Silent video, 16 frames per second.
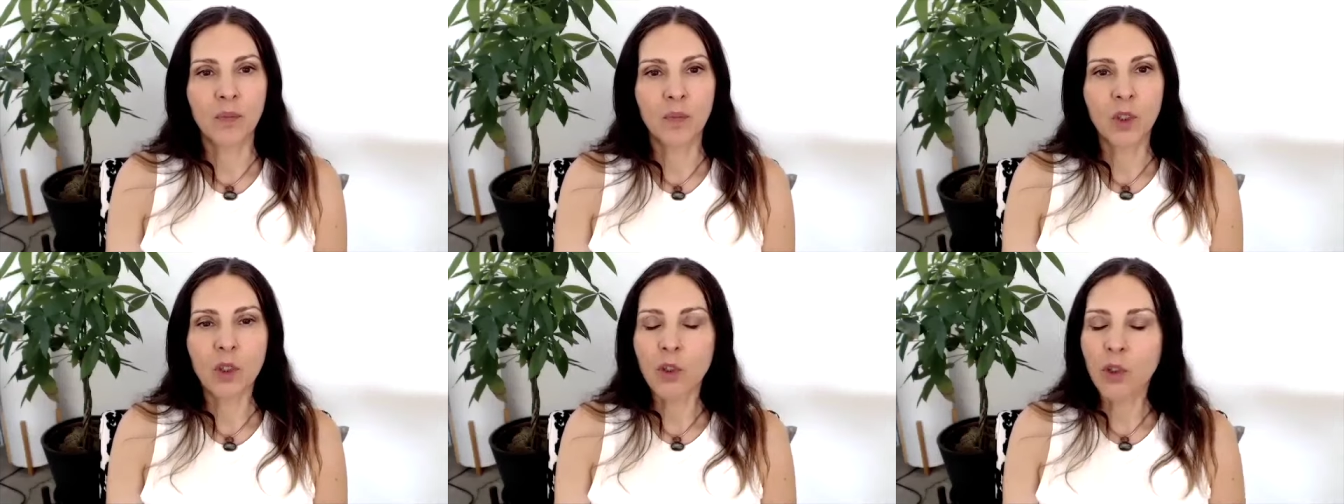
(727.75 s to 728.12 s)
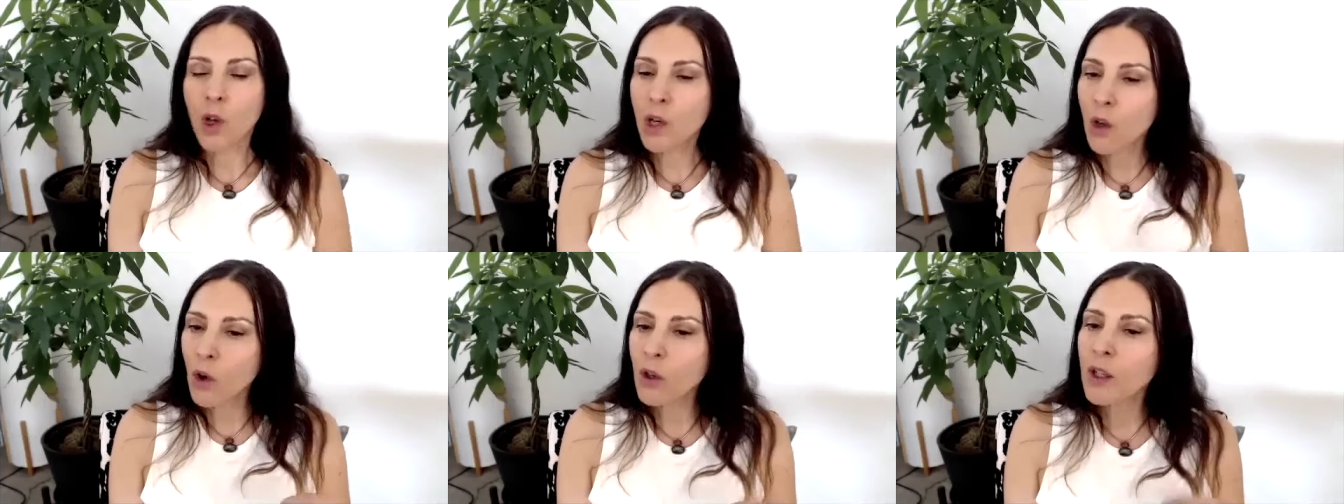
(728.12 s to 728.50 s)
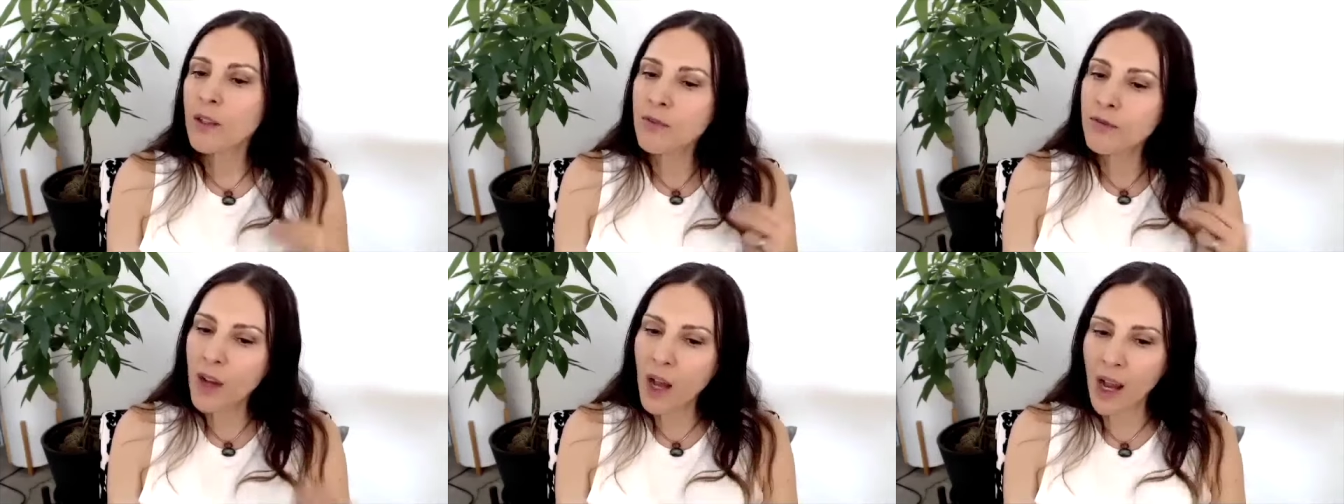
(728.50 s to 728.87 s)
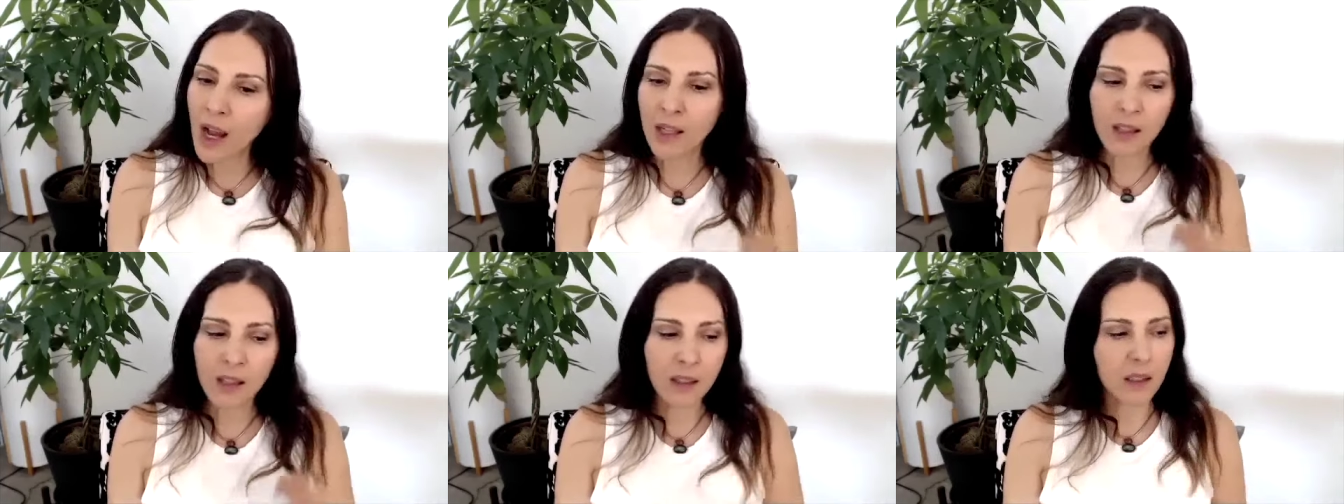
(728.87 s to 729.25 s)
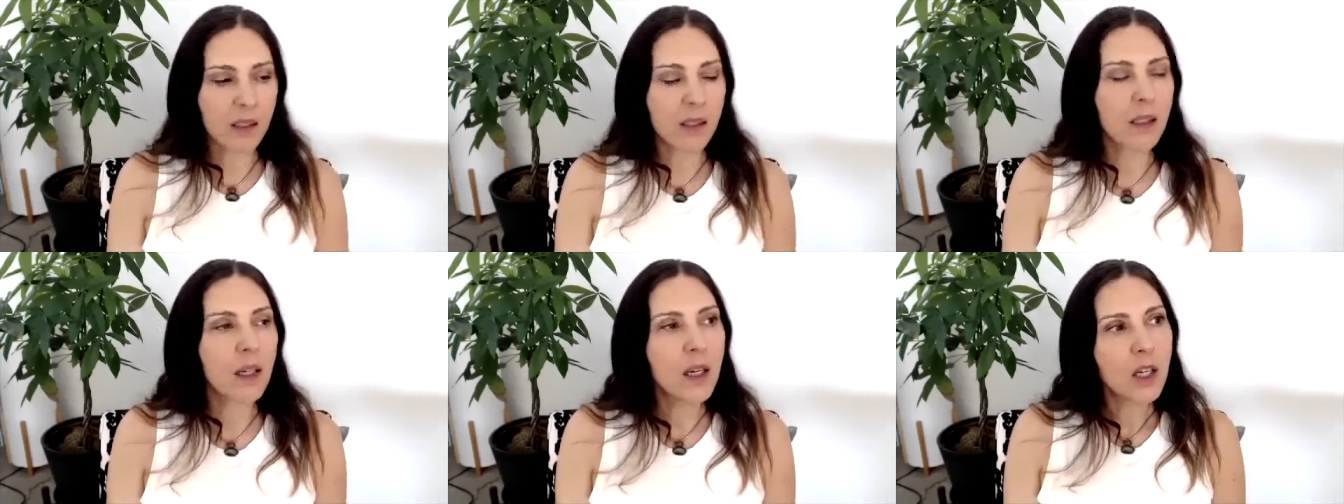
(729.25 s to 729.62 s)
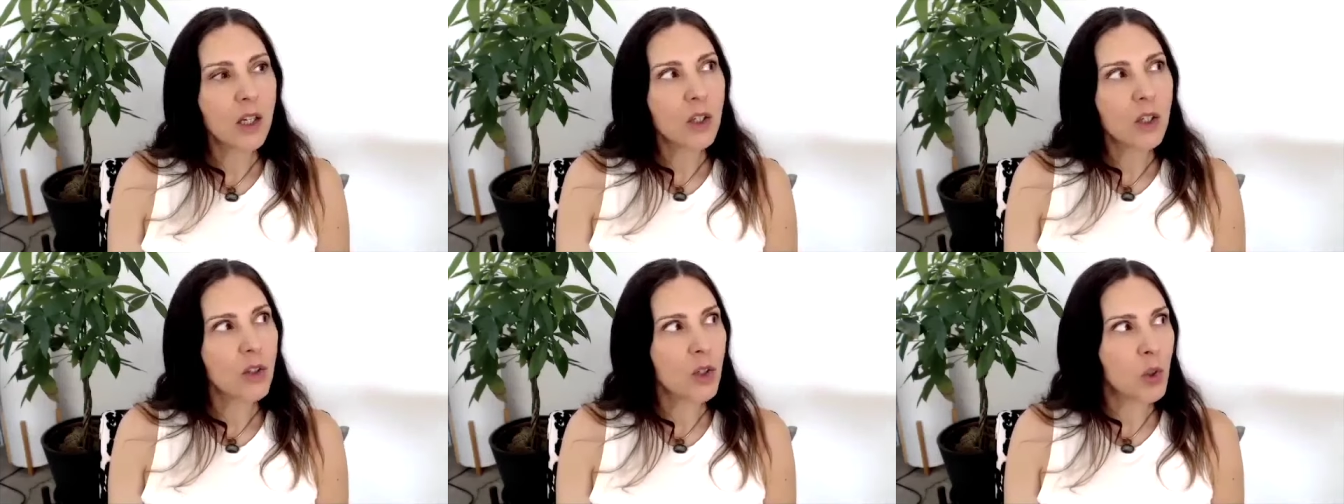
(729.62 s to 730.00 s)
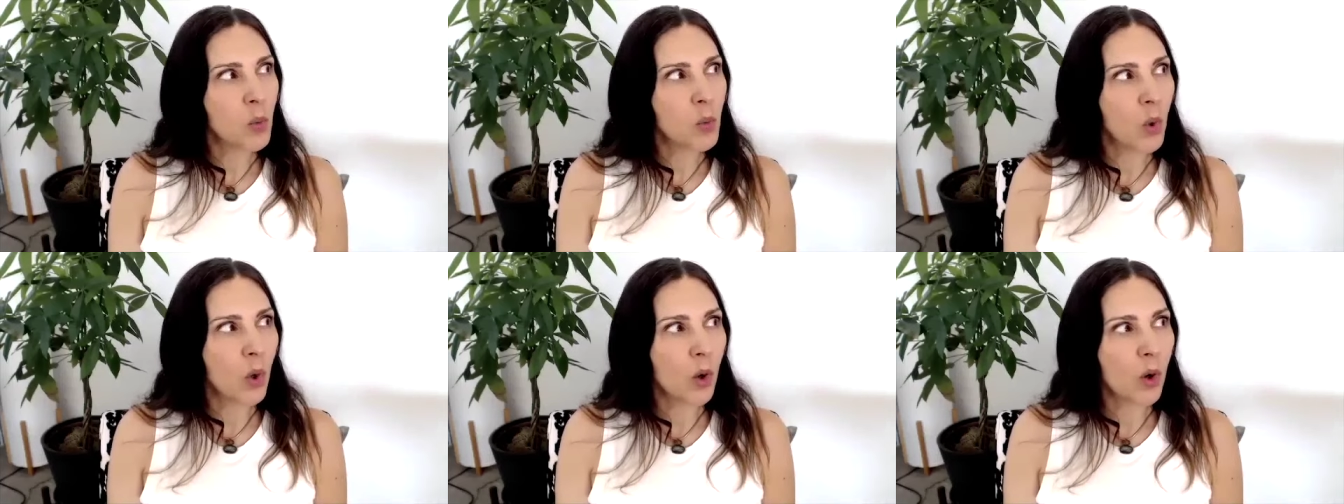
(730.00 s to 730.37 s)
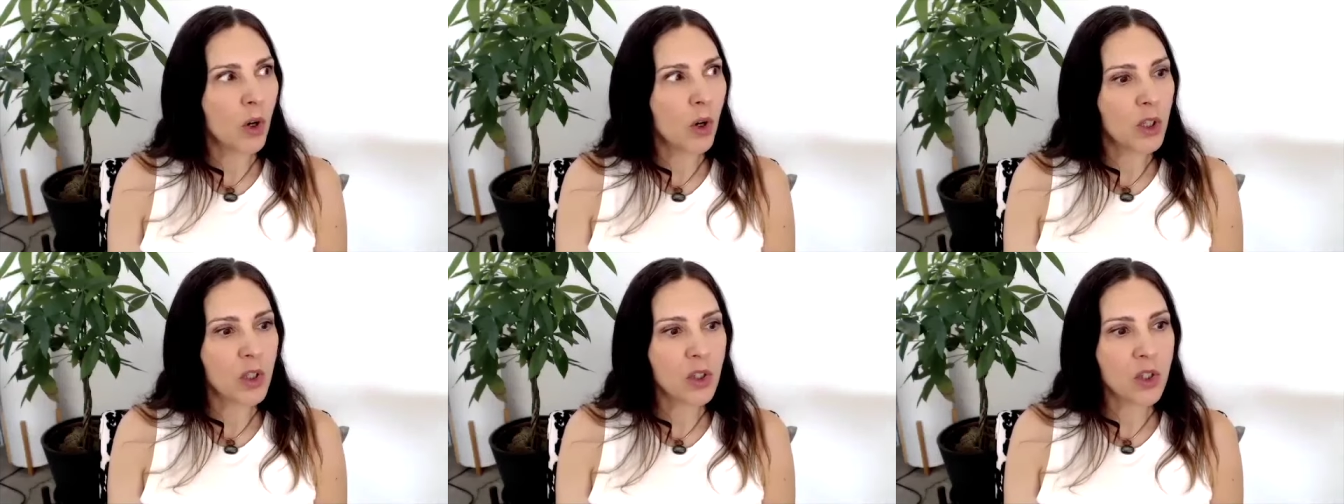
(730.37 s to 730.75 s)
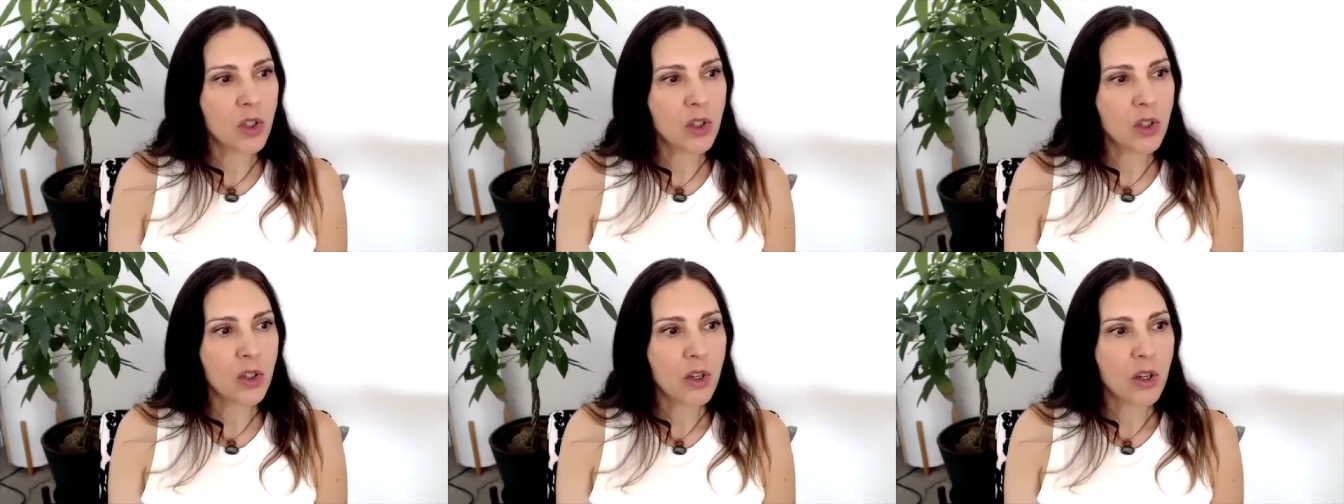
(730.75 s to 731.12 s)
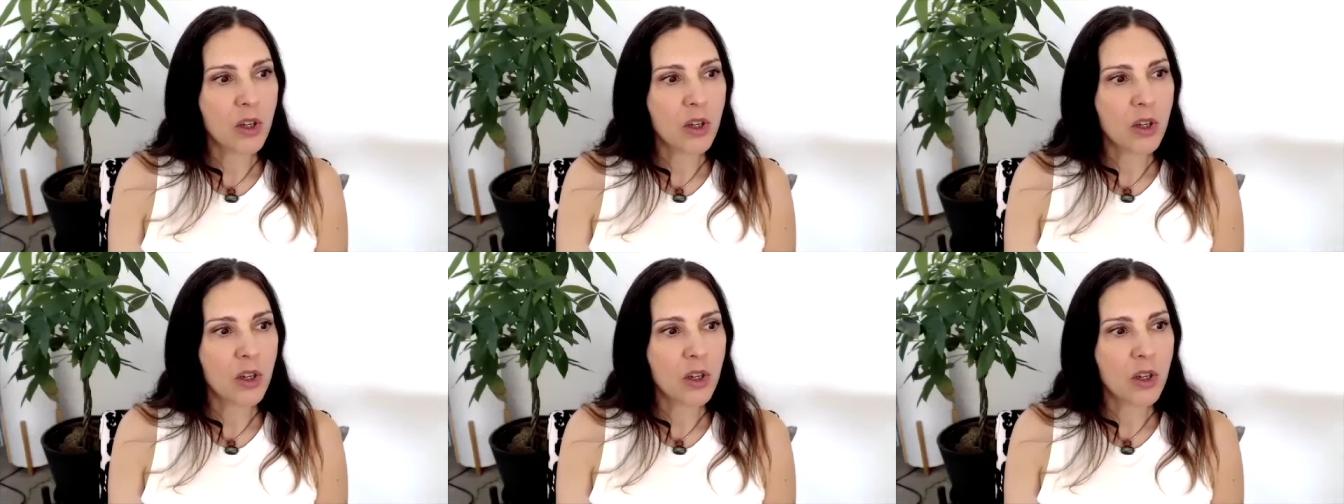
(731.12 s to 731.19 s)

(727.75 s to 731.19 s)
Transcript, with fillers: You're no longer violent towards